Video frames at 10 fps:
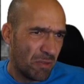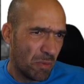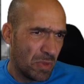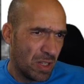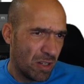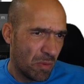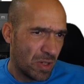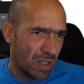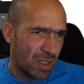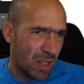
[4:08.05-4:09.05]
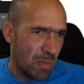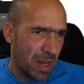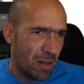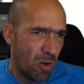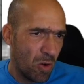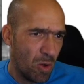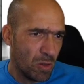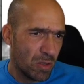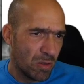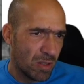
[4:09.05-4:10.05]
from this object and make
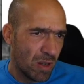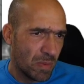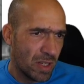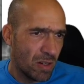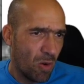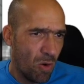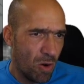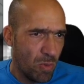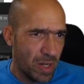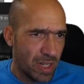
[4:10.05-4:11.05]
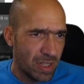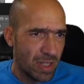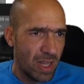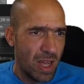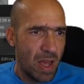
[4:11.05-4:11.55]
holes or something, or we can